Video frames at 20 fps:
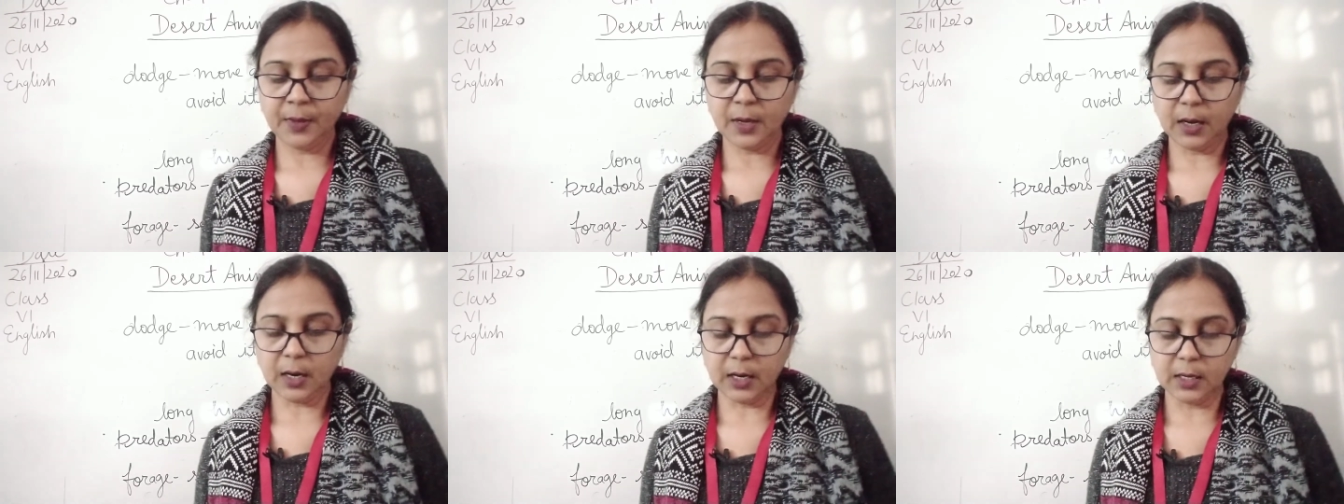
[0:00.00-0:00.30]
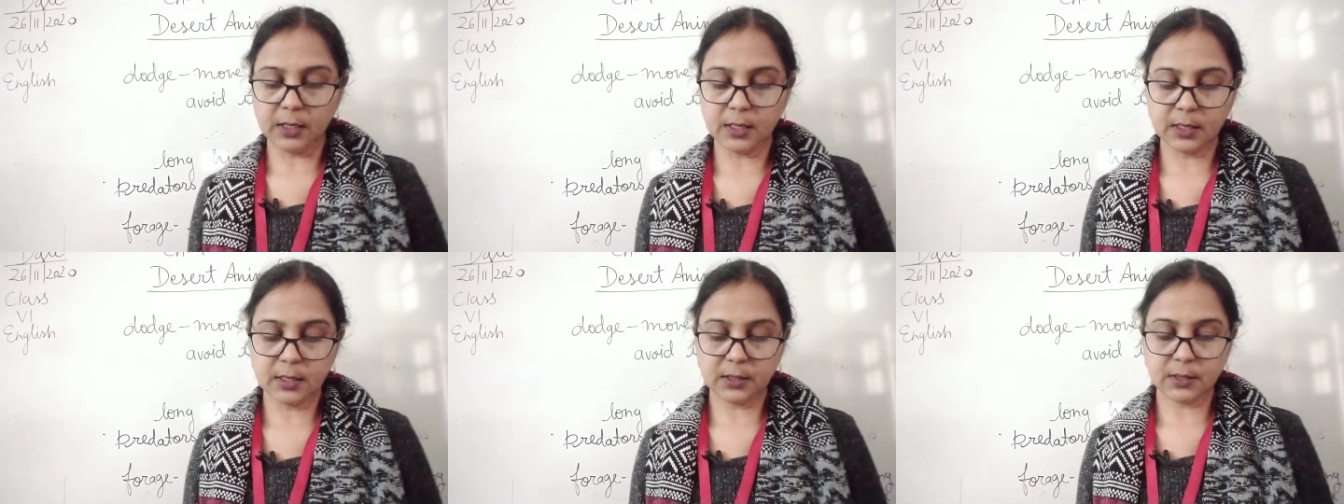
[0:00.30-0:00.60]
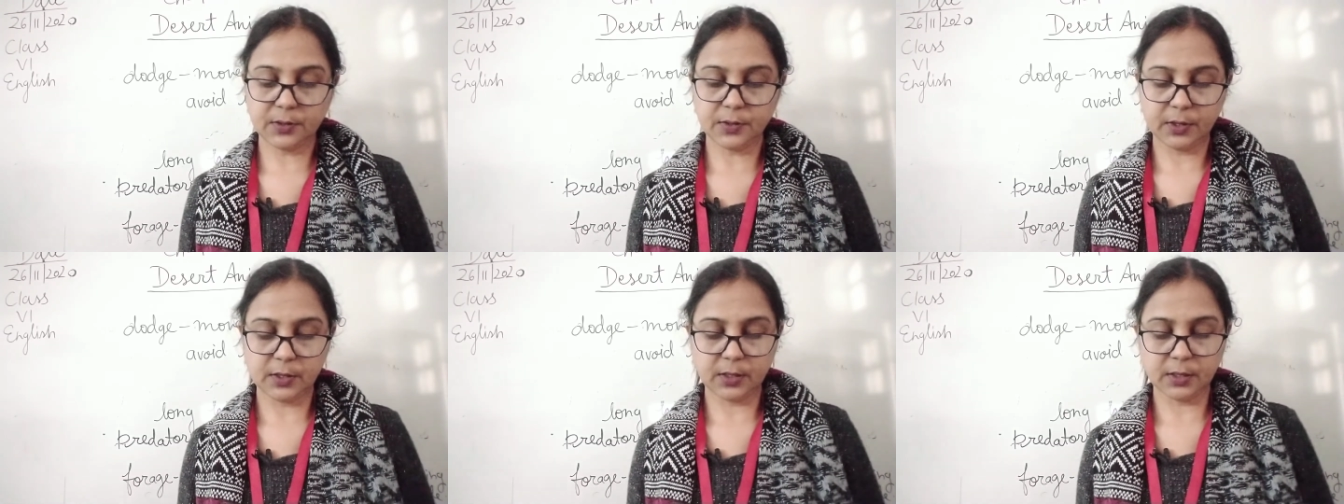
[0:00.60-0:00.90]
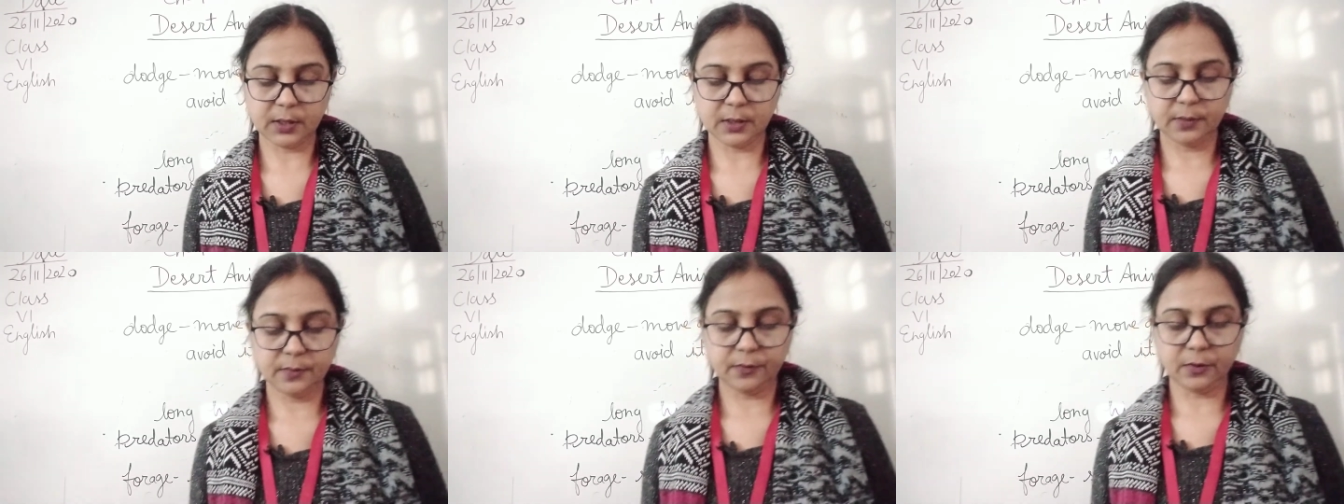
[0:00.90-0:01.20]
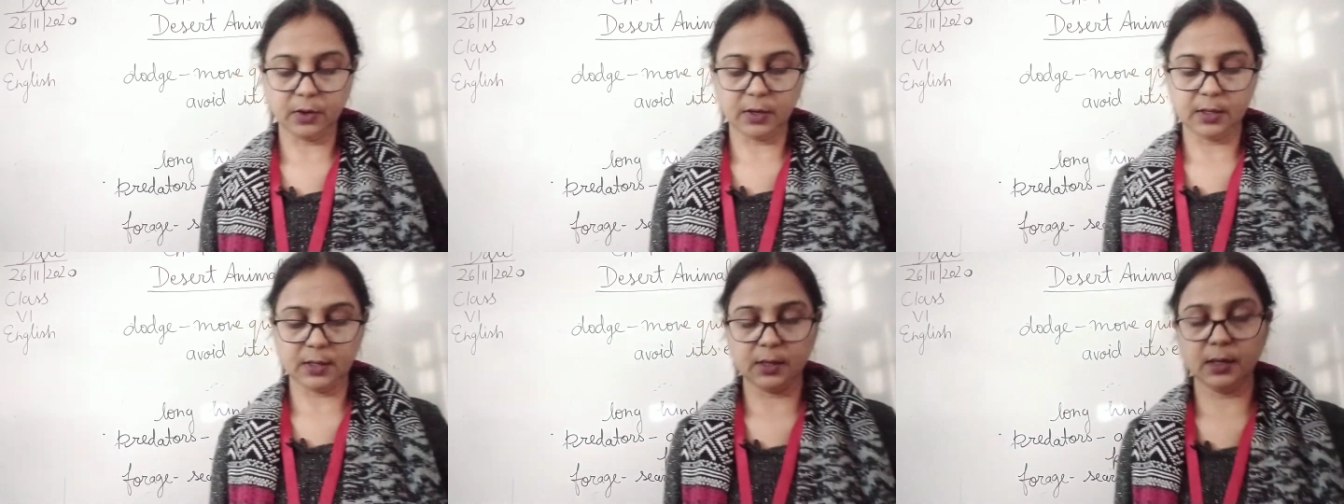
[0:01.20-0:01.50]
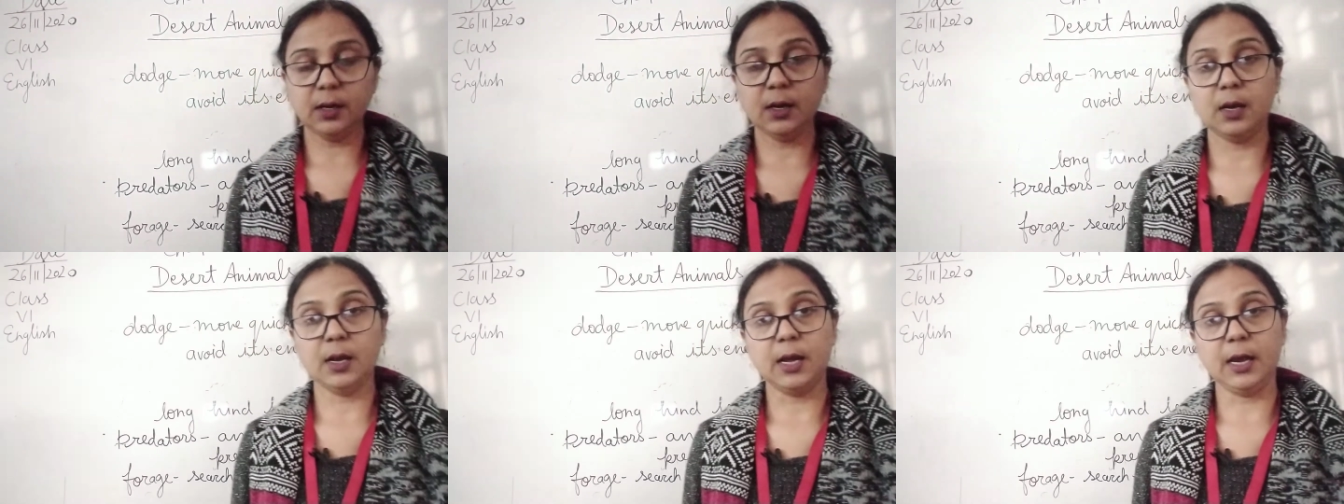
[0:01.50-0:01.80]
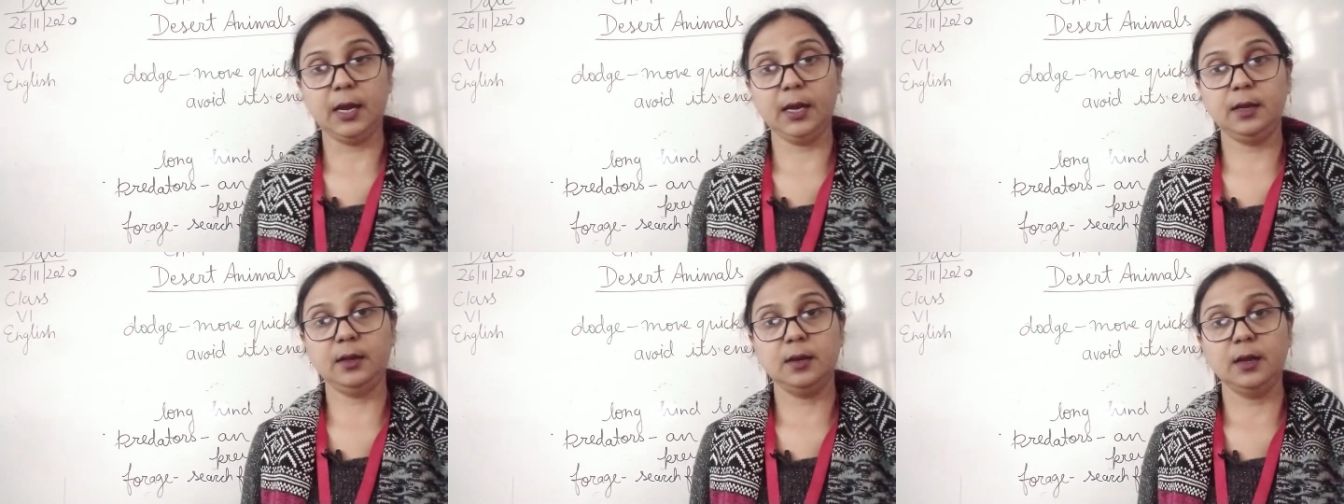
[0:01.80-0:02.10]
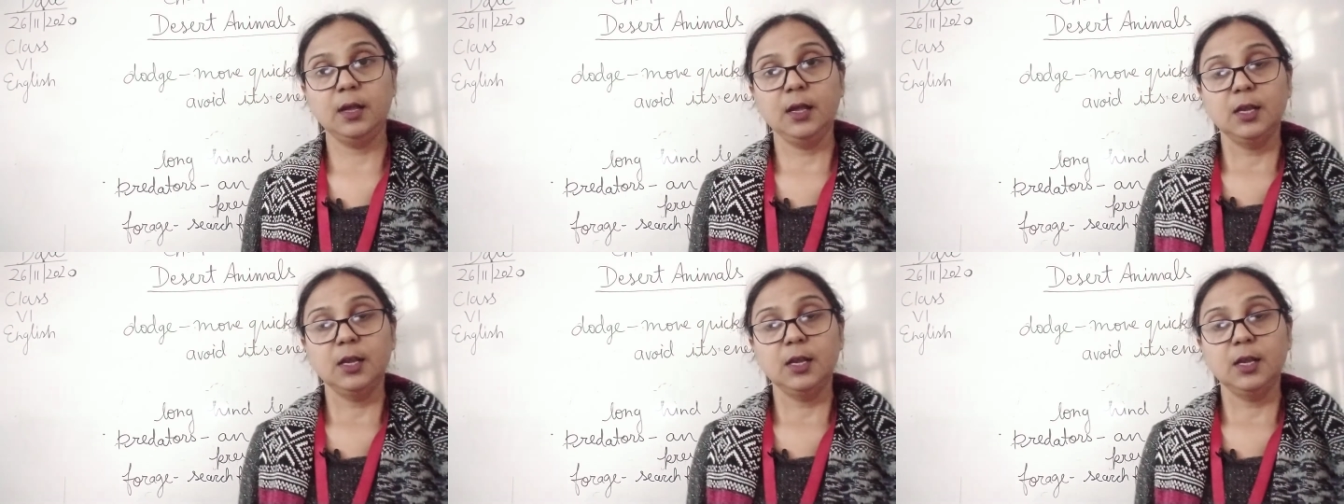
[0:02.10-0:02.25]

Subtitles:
others return for the night.